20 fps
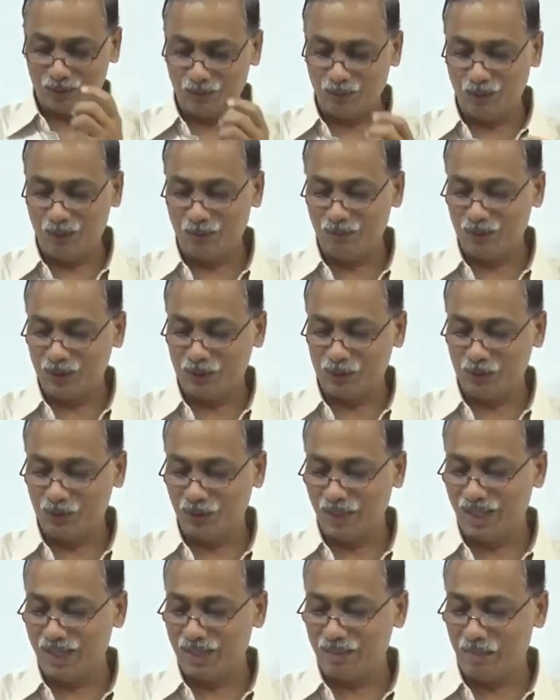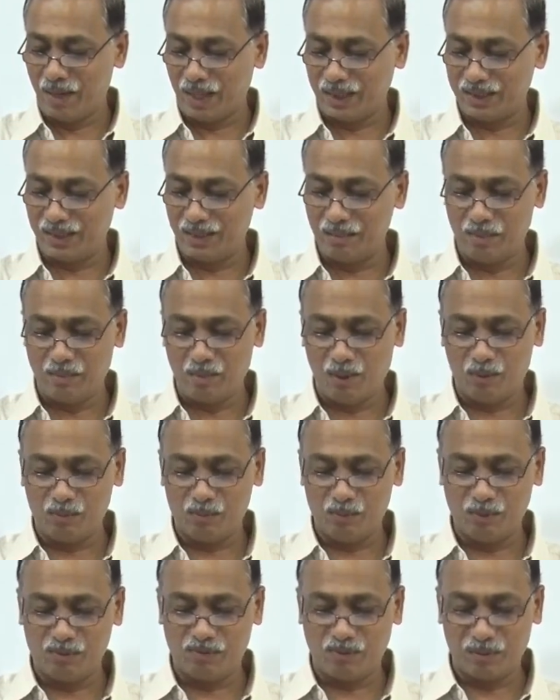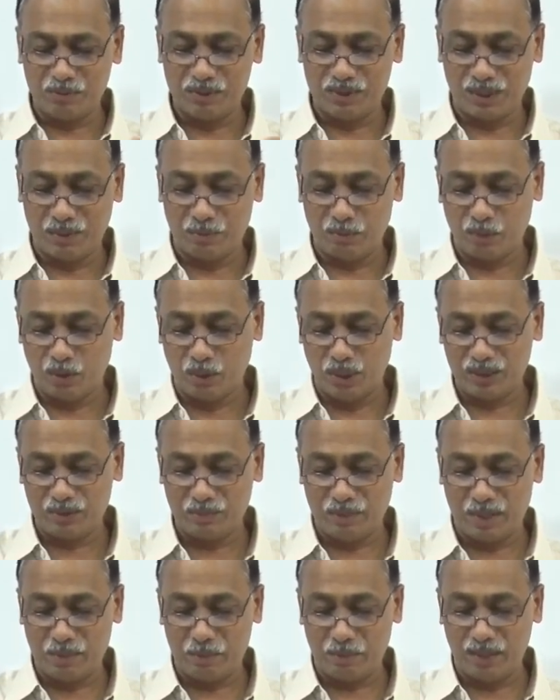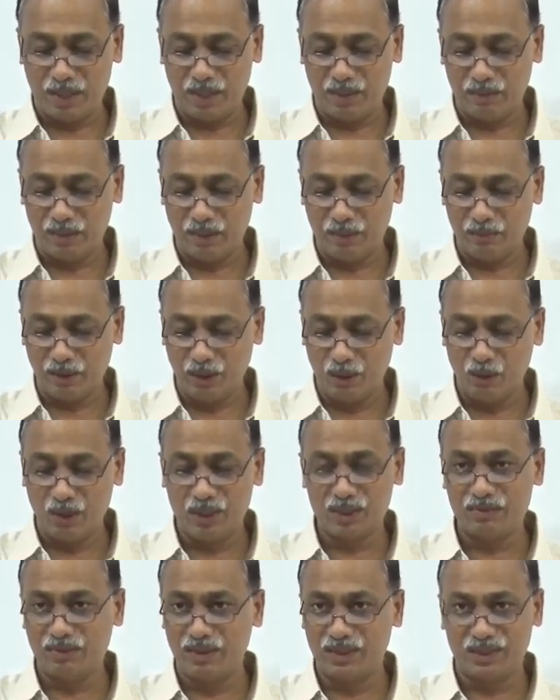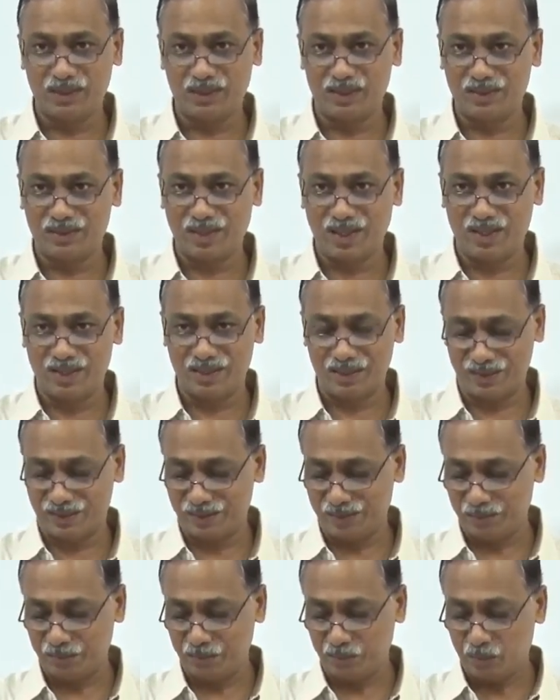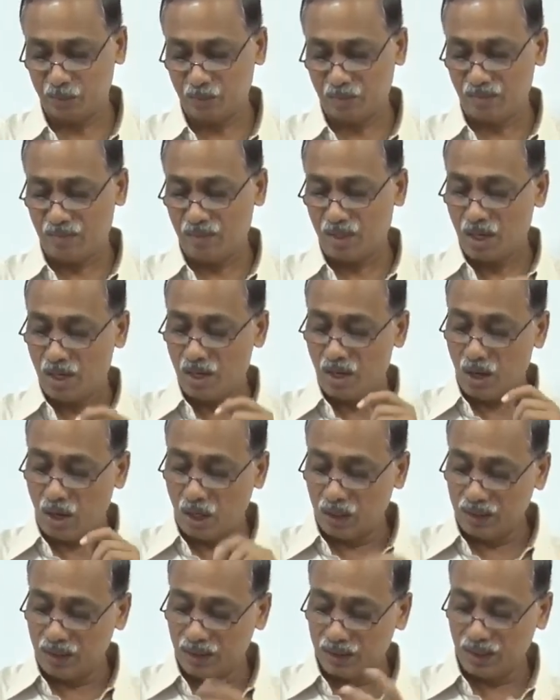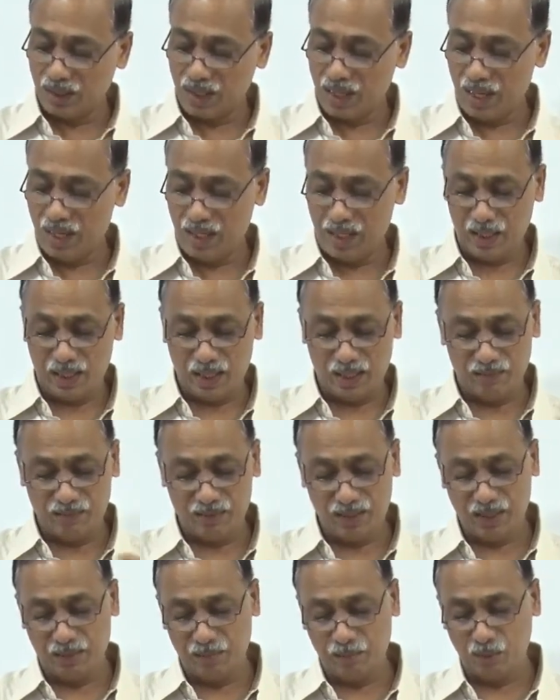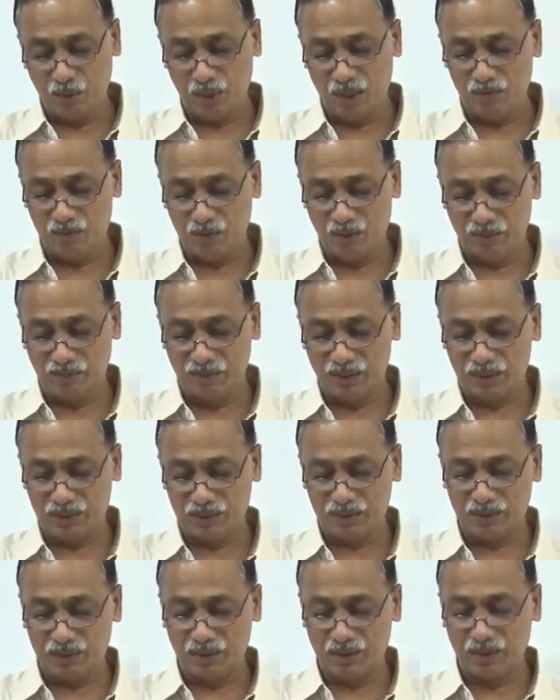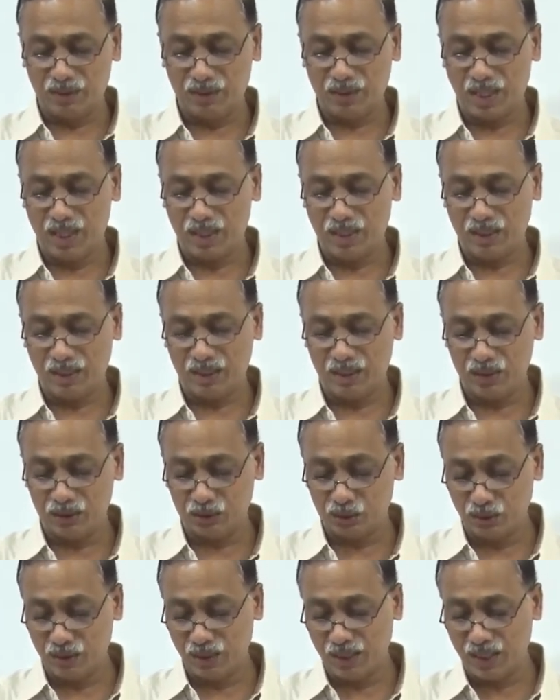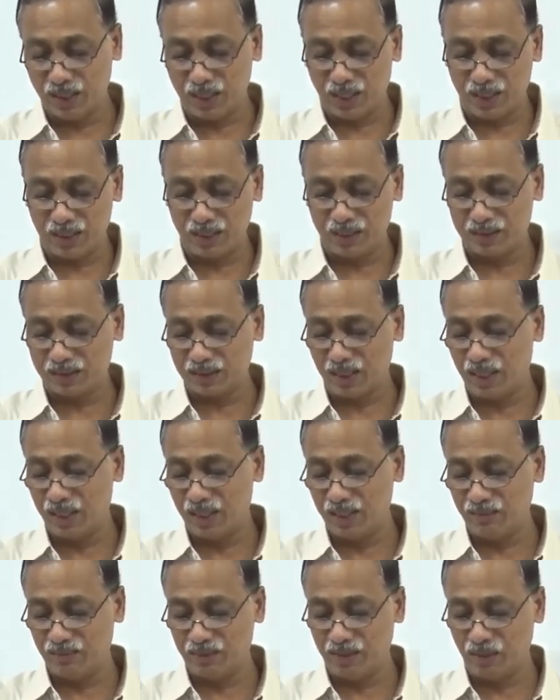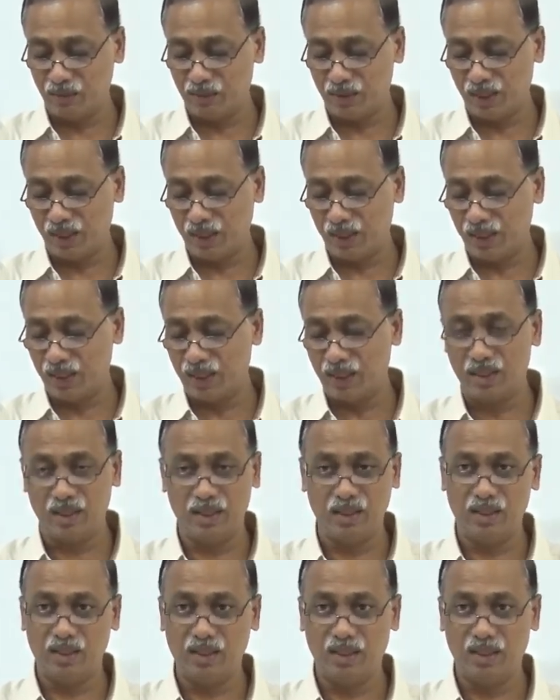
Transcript: so would wish to get maximum output from his employees by paying them the lowest wages and salaries. On the other hand, every employee would wish that he should get highest salary without taking any